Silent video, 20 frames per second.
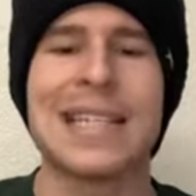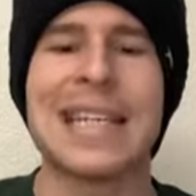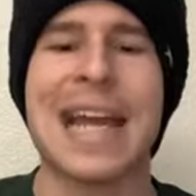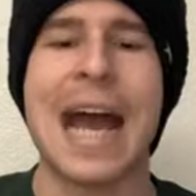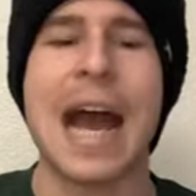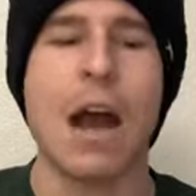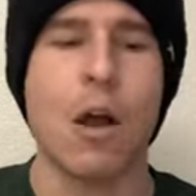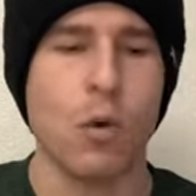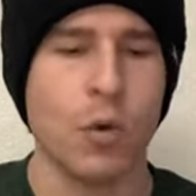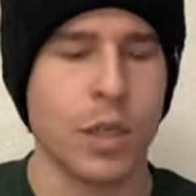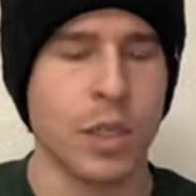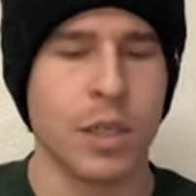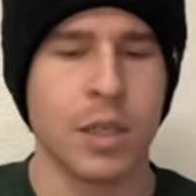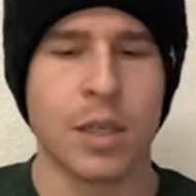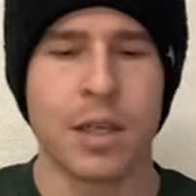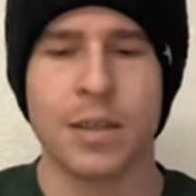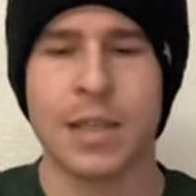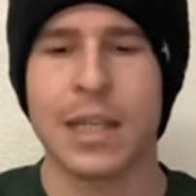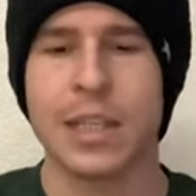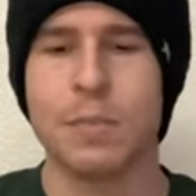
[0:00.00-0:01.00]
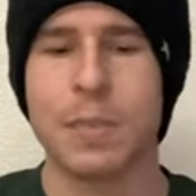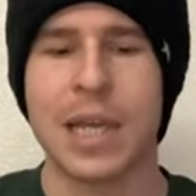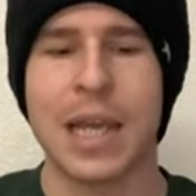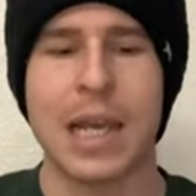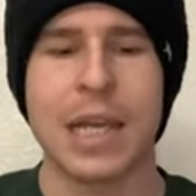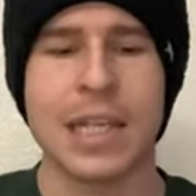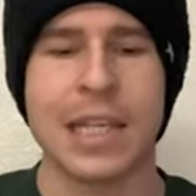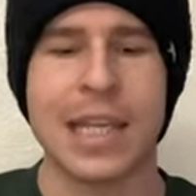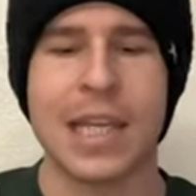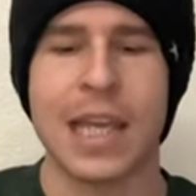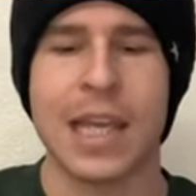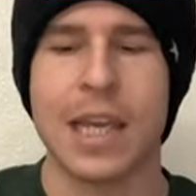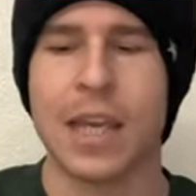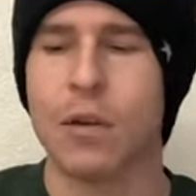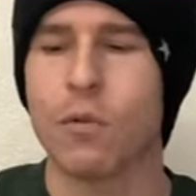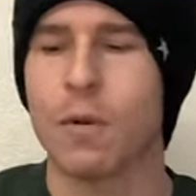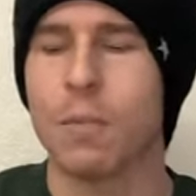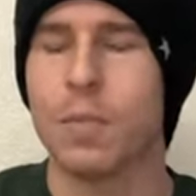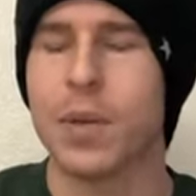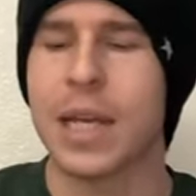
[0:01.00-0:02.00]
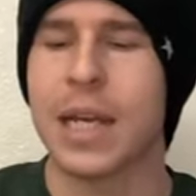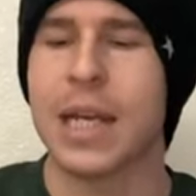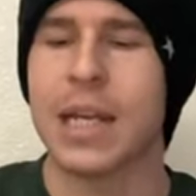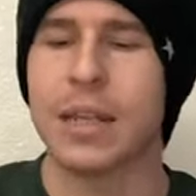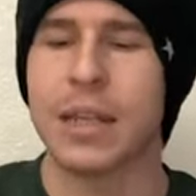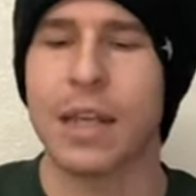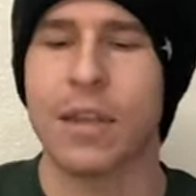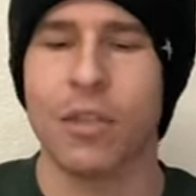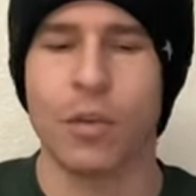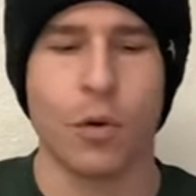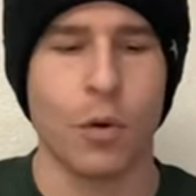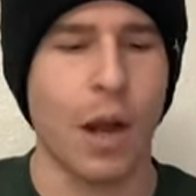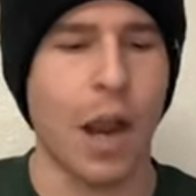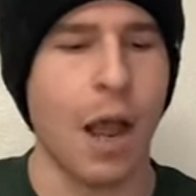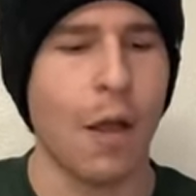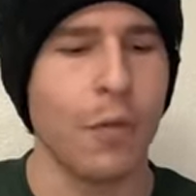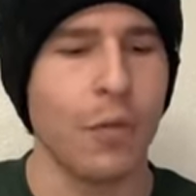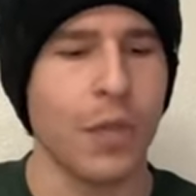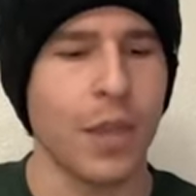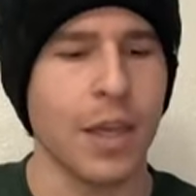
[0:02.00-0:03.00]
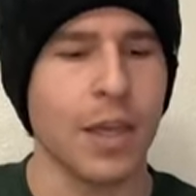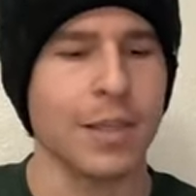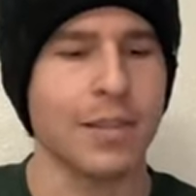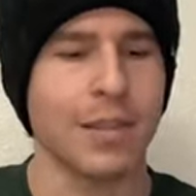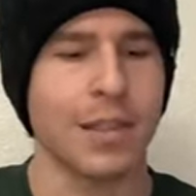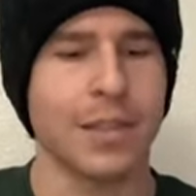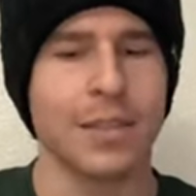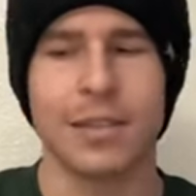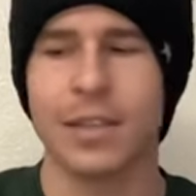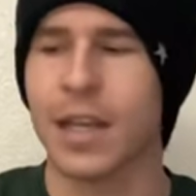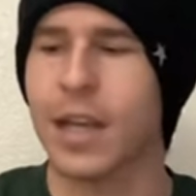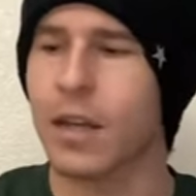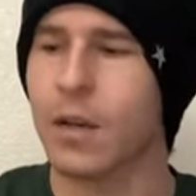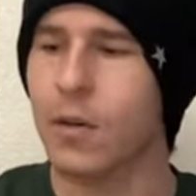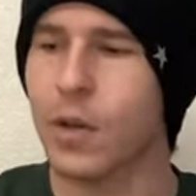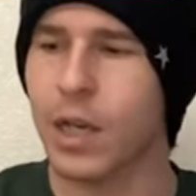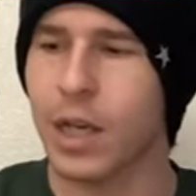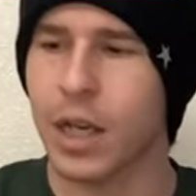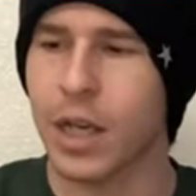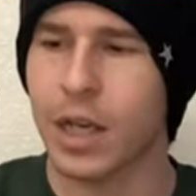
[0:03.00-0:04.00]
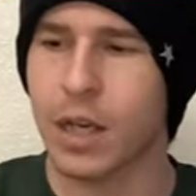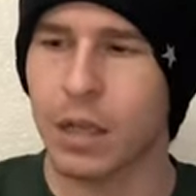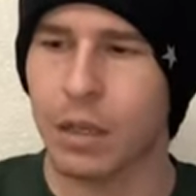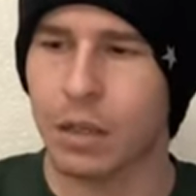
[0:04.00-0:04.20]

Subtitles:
doubt that's beginning to kick in repeatedly throughout this. And it's like, okay.